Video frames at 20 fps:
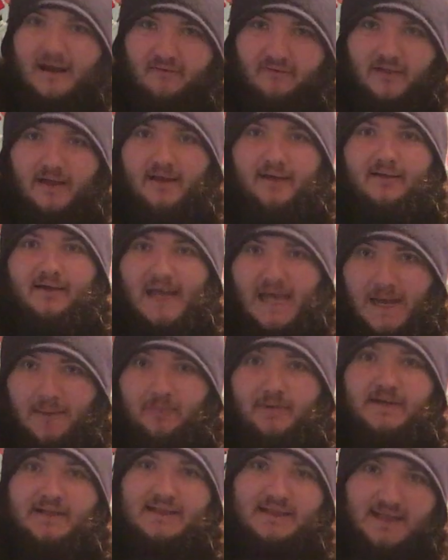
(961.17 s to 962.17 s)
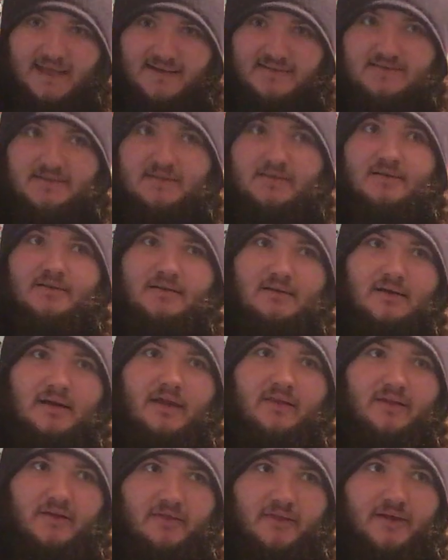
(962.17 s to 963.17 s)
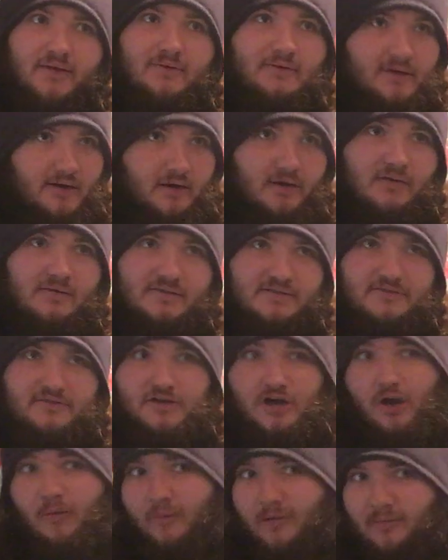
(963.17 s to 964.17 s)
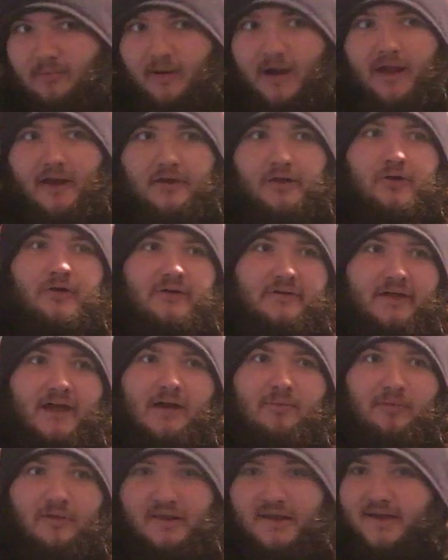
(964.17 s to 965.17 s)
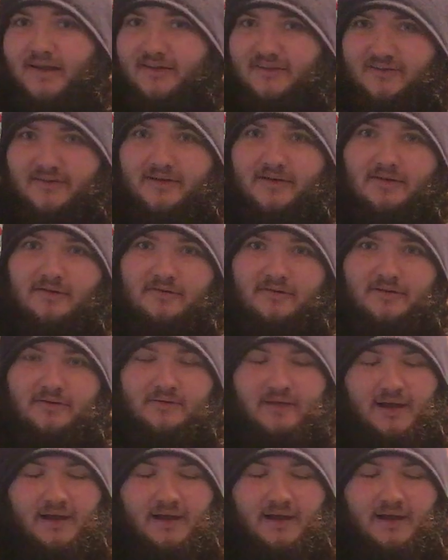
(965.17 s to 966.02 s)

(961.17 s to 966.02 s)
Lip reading: have that happen to Lesnar. I think they would hurt Strowman by doing that, but they could still do